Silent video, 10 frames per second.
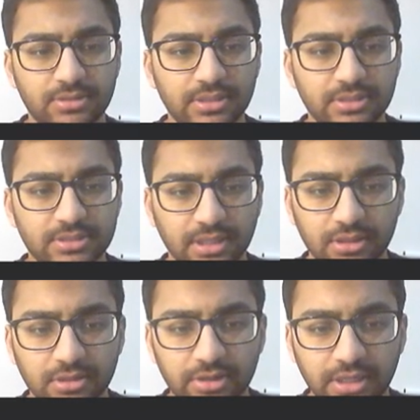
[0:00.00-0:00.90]
He's like
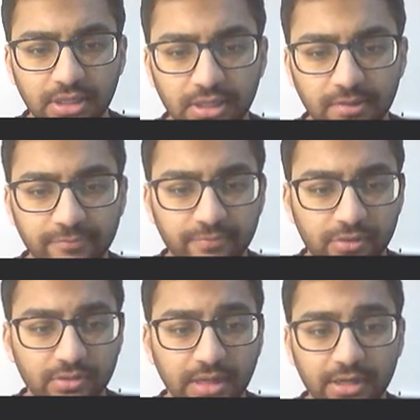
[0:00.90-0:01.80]
thirty
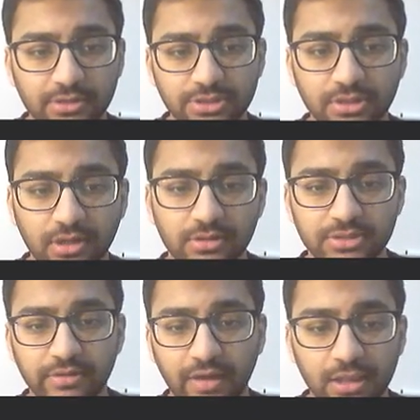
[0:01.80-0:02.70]
nine hundred
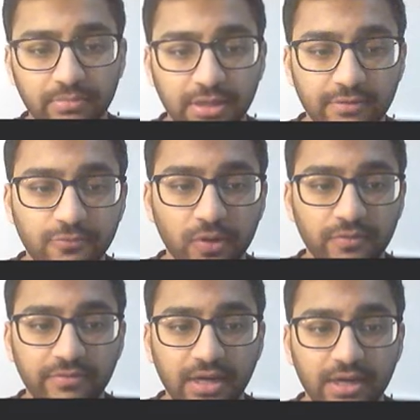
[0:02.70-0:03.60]
dollars. You have Elleby at forty
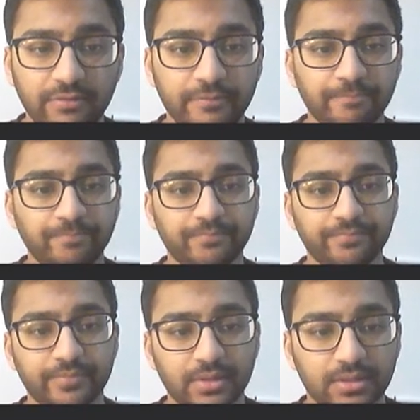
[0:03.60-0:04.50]
five,
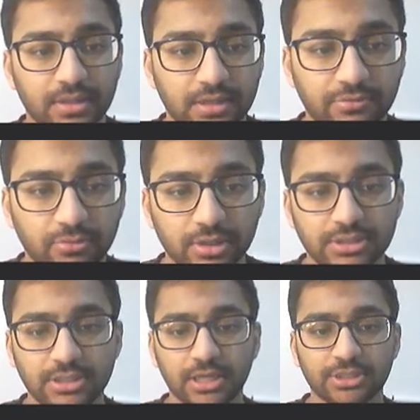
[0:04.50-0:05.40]
and then if you wanted
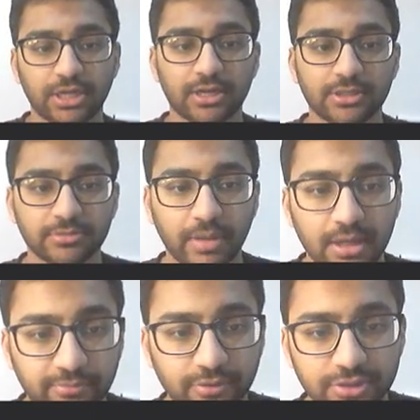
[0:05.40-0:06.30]
to take a shot as a pay
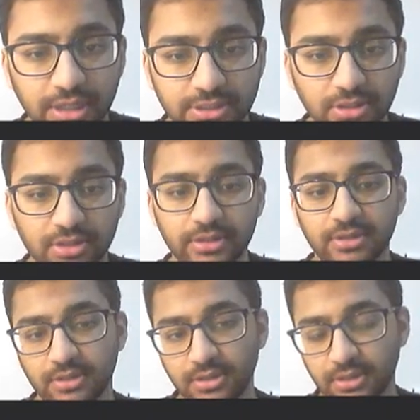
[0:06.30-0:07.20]
up for Josh Hart,
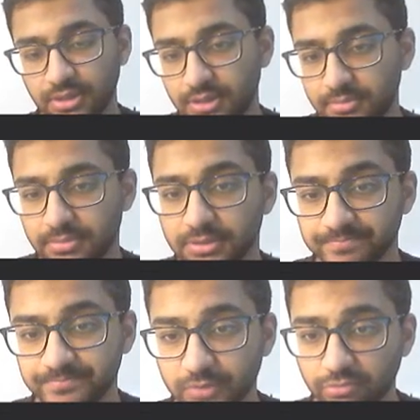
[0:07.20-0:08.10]
but
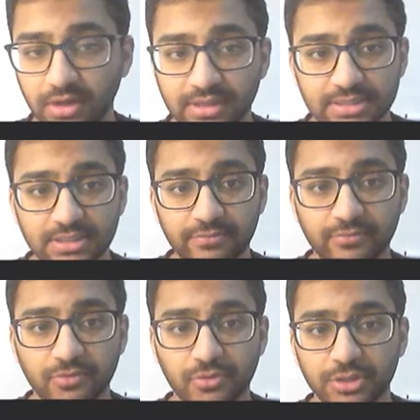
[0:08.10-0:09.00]
overall, that's it
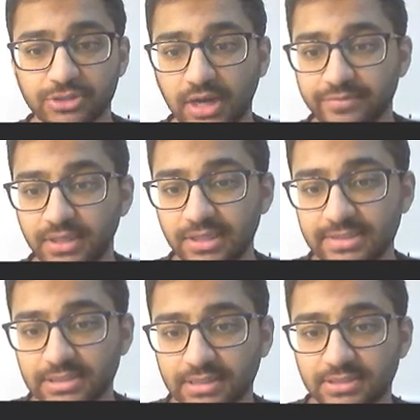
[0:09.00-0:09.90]
for
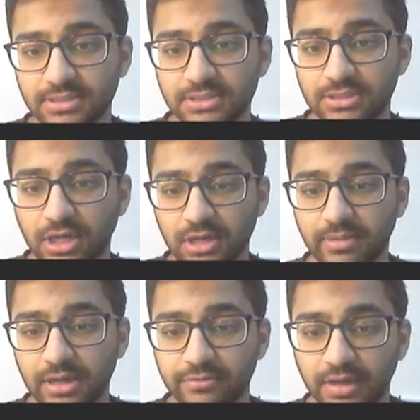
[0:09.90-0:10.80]
DraftKings. Let's talk
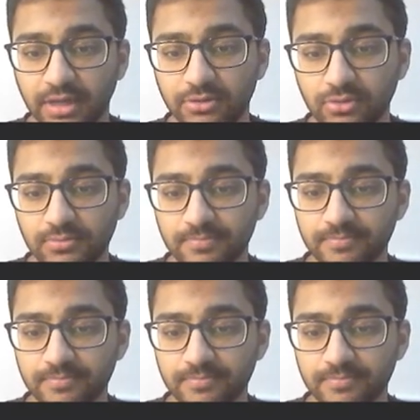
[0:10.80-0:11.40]
about FanDuel.